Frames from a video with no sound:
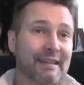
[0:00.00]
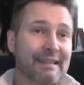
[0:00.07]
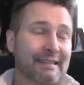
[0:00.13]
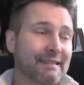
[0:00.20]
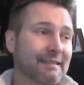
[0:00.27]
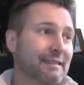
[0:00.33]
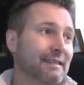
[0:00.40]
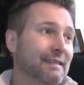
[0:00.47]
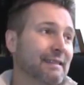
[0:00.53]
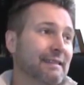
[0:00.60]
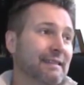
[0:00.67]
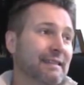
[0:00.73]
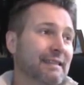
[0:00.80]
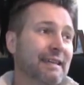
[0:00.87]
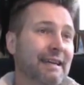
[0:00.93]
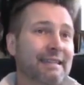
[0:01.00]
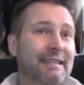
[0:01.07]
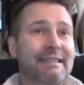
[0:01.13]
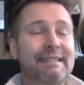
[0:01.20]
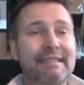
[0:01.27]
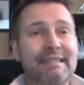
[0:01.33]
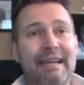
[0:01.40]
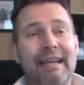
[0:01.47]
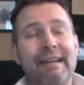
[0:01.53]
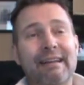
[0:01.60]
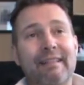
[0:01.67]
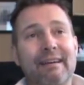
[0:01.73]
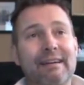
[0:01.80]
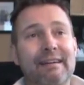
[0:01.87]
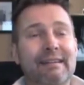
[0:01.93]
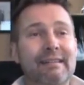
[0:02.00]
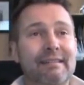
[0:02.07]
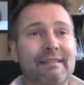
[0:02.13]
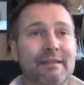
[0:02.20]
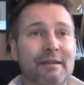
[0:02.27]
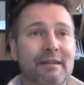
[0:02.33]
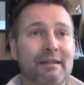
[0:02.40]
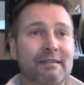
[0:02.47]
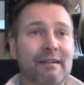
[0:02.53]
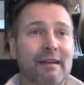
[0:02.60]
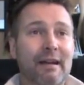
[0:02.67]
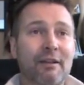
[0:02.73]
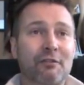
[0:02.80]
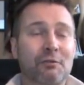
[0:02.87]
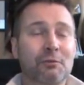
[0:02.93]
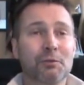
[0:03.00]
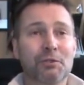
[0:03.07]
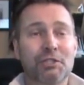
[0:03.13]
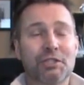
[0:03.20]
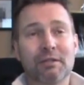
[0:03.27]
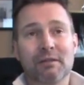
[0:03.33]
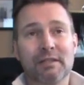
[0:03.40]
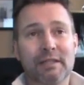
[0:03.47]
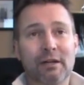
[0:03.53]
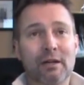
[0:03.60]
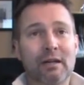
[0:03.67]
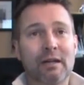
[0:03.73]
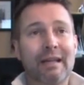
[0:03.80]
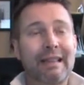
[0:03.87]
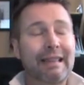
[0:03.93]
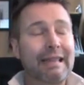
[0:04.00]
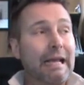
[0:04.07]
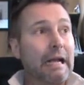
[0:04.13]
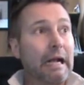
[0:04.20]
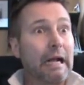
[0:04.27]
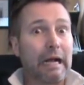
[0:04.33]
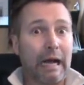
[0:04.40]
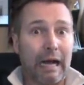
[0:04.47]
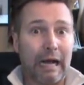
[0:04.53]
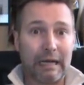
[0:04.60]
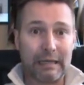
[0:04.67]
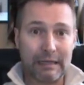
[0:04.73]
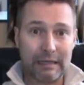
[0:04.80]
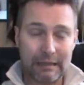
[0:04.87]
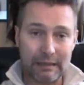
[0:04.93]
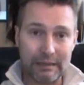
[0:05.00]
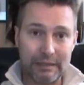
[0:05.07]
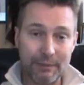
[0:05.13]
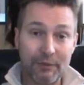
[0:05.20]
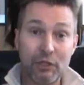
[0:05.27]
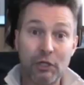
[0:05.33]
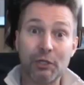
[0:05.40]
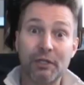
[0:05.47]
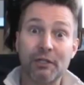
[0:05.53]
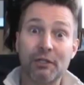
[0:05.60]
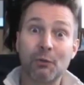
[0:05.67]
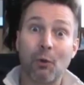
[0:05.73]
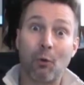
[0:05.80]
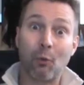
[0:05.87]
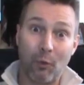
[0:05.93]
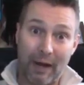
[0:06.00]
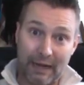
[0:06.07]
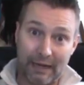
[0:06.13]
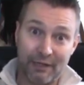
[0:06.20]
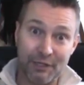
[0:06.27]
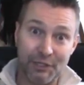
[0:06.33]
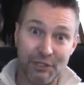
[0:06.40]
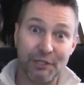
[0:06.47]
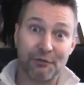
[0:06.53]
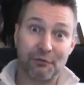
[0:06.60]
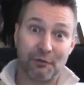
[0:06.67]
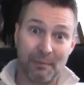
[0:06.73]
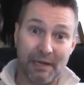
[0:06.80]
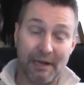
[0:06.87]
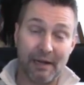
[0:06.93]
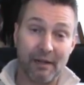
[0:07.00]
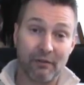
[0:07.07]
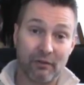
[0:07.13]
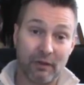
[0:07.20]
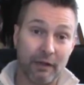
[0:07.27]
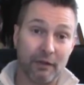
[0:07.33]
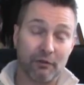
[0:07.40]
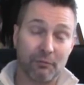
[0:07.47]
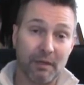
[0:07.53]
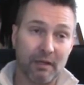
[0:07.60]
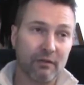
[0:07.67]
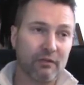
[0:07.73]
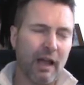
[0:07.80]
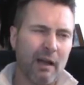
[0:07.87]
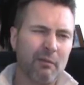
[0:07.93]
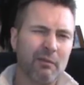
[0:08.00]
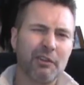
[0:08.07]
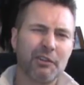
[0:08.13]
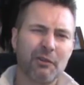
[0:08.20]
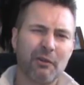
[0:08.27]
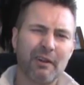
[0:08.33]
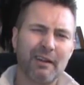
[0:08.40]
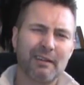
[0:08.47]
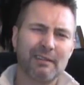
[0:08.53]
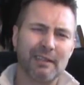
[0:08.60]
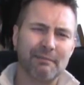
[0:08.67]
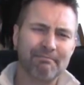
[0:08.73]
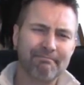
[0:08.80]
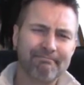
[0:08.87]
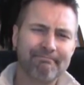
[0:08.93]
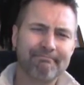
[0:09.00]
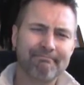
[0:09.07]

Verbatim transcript: of like, yeah, I didn't date the high school cheerleader. Thank God, because she turned into a wreck because she discriminated against me because I was short and ugly.